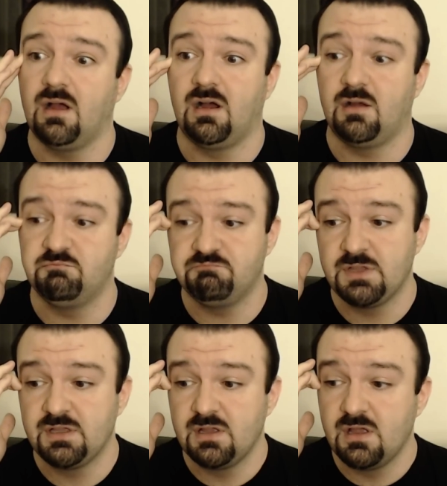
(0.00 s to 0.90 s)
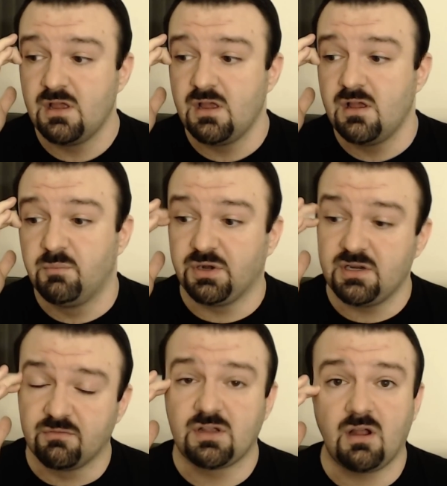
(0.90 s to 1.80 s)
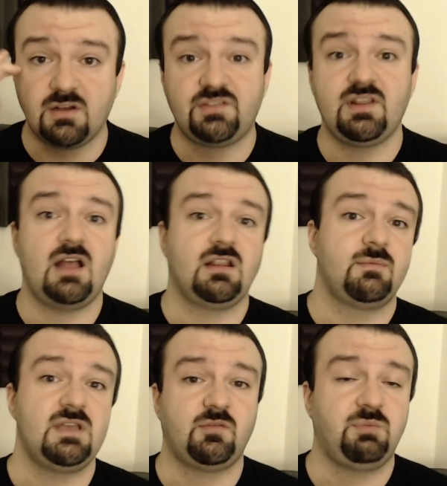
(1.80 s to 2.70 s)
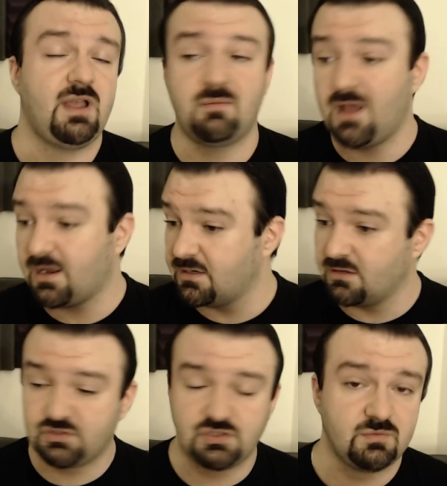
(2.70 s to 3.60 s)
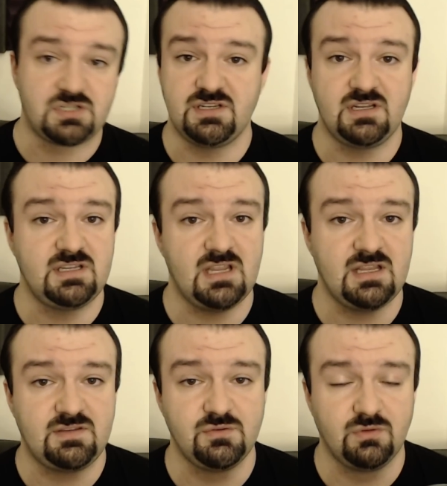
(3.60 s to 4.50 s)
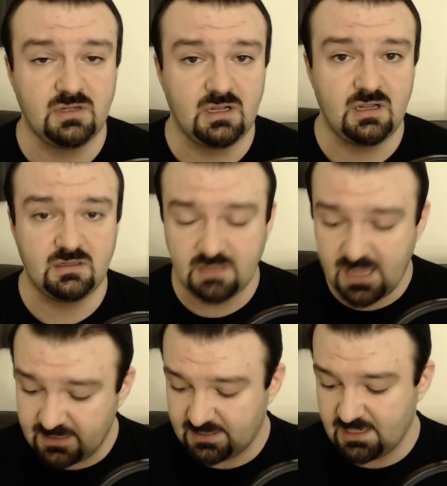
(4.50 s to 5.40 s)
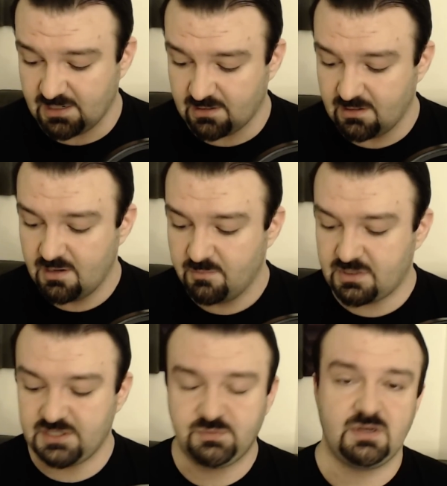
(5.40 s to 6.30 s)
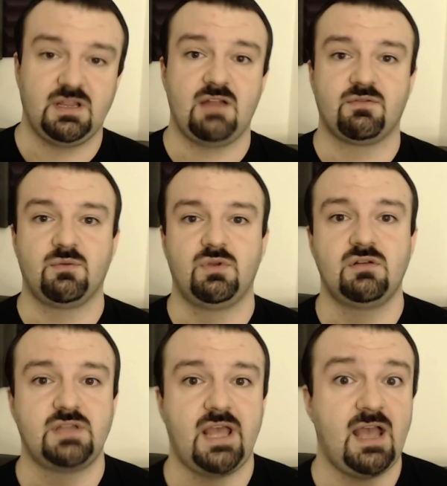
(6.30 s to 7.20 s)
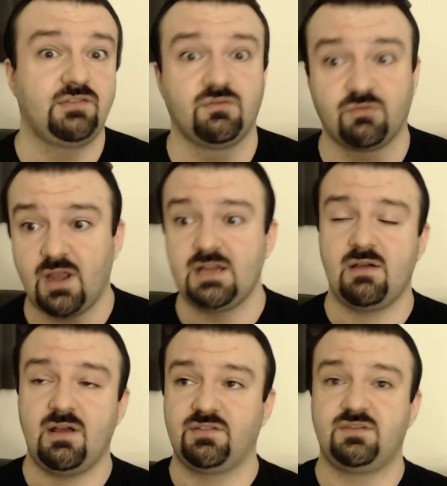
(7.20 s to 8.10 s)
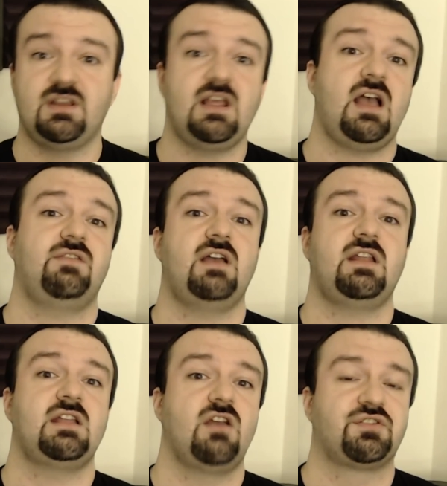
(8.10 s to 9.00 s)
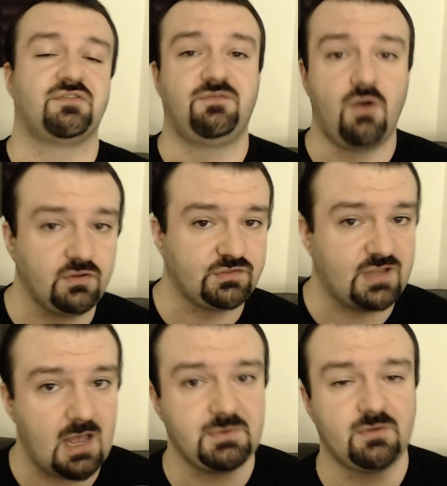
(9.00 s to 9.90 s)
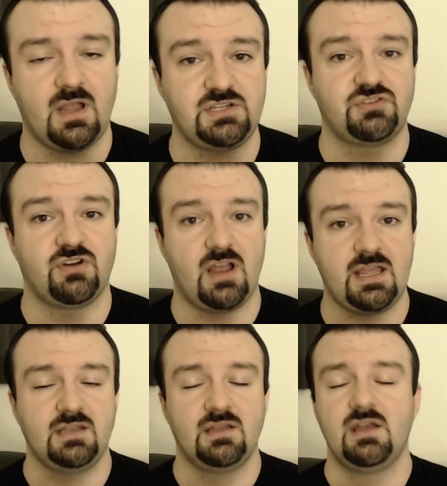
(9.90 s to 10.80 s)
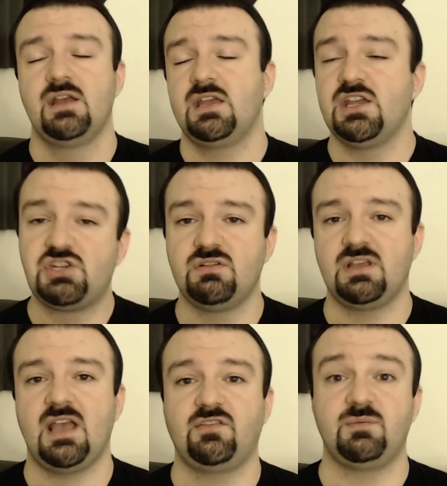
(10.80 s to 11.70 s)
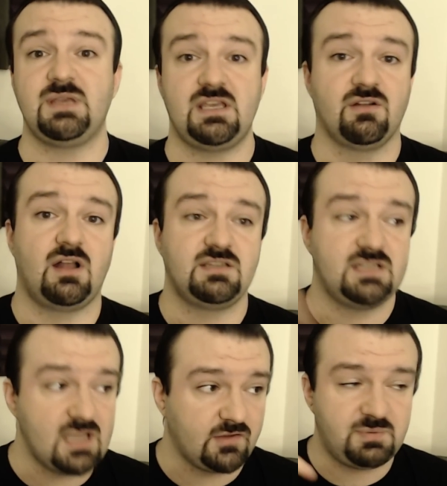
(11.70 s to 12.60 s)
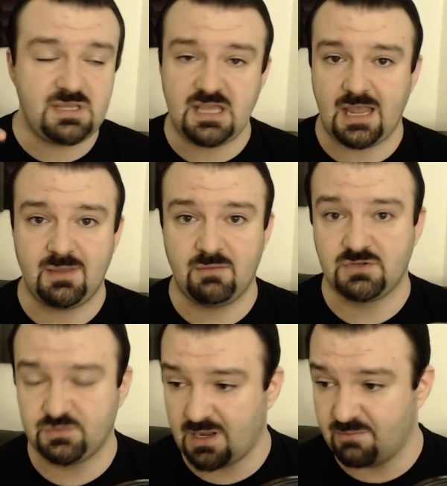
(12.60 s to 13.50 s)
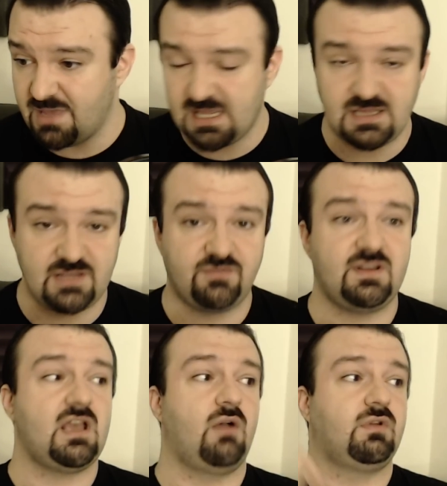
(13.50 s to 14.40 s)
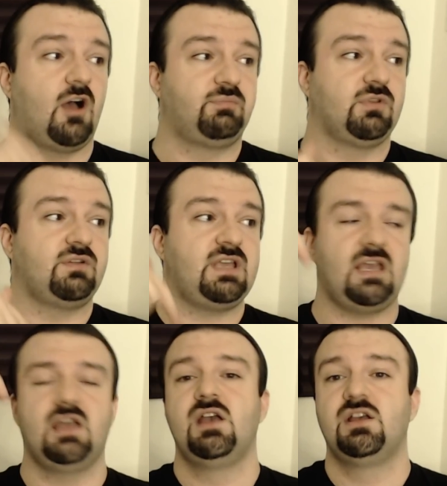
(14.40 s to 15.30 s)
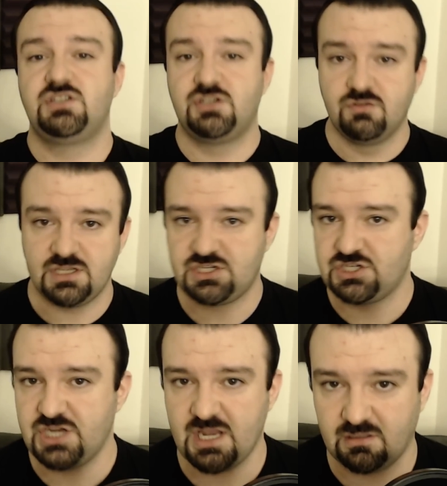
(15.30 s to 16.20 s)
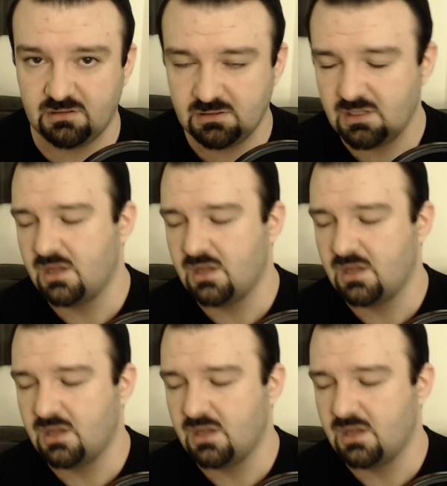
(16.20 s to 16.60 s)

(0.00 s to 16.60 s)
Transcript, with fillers: Um, but in regards to that, let me explain, I'm not going to go too much into, into uh, length here, but I just want to let everyone know that as of right now, as of today, I've had another false copyright strike issued against me here on D S P Gaming, which is why I'm making this video and uploading it to this channel.